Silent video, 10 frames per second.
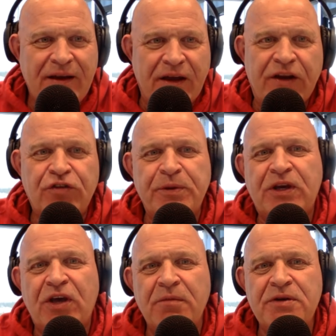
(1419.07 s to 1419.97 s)
It has
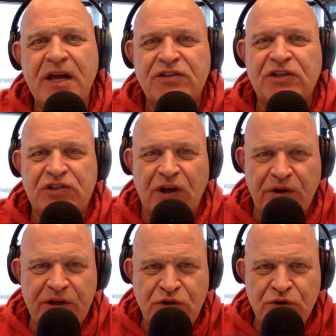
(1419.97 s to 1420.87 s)
become
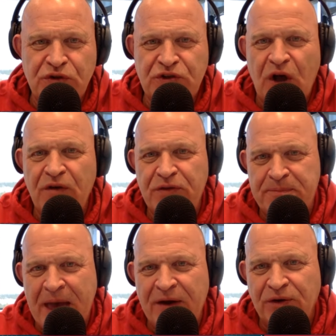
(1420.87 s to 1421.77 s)
necessary to dissolve the
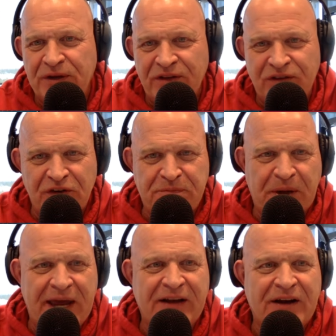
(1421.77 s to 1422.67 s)
penalties that have
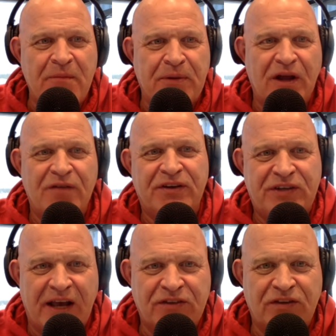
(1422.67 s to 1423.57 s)
plagued our beloved
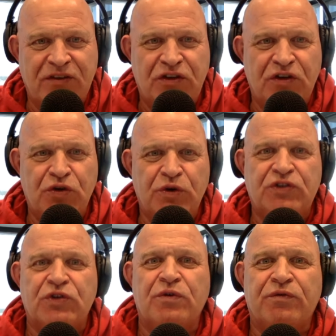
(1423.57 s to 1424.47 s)
Texans and to
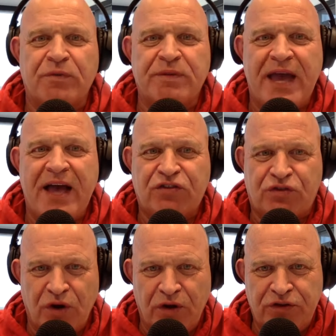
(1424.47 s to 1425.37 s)
assume from the
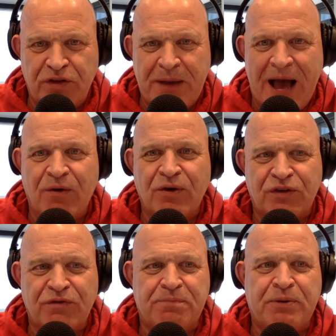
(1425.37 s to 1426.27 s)
Astros the
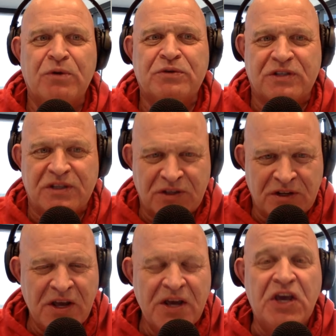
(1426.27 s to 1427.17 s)
powers of the
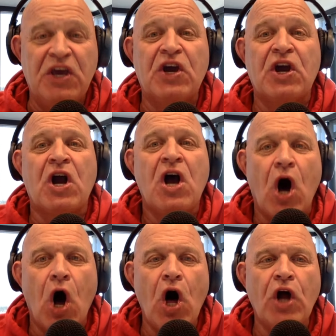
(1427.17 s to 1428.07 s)
postseason here
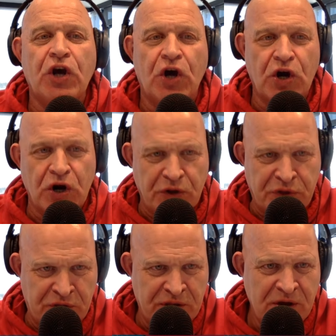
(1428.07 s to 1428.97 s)
on
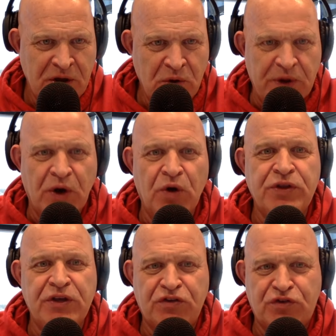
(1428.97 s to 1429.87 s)
Earth. We
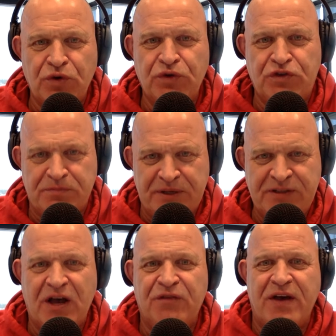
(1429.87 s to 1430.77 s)
hold these truths to be
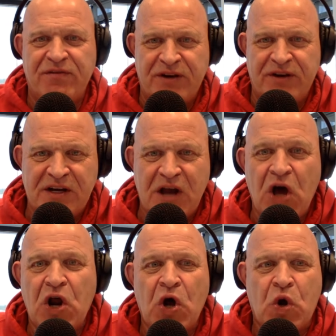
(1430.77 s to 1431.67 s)
self-evident that
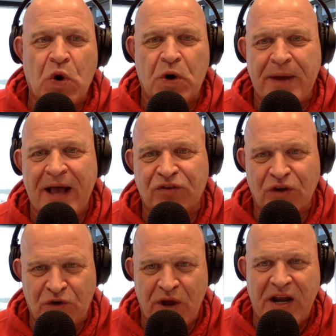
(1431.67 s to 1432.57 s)
not all quarterbacks are
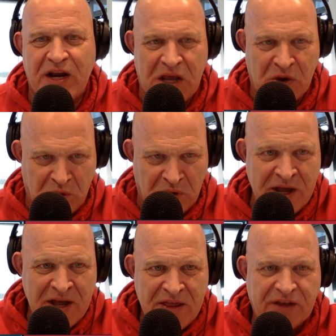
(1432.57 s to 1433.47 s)
created equal,
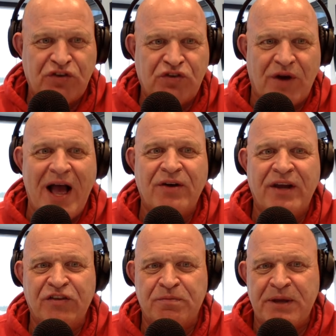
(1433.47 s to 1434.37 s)
that Stroud
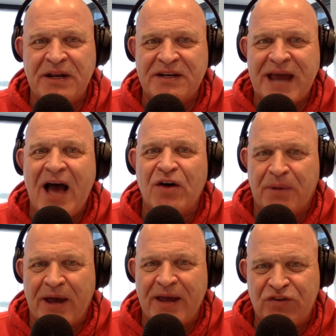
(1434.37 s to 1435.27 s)
has been endowed
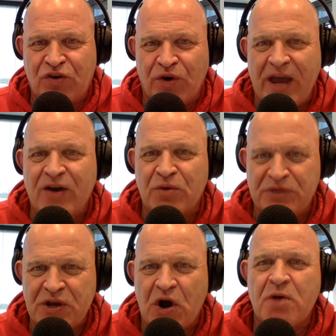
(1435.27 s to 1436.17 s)
by his creator
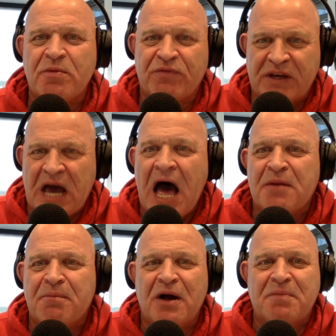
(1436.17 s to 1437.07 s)
with the arm of a
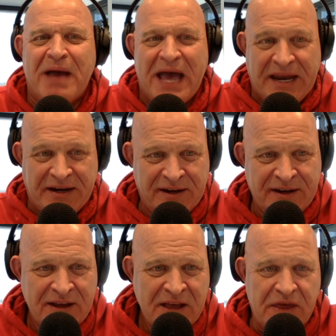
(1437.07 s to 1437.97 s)
God among men,
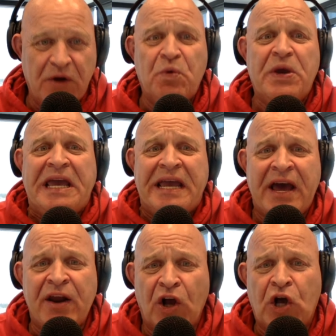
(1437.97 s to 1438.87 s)
that we
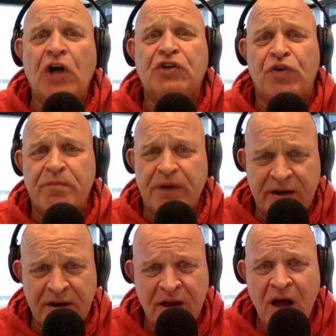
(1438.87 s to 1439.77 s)
and our countrymen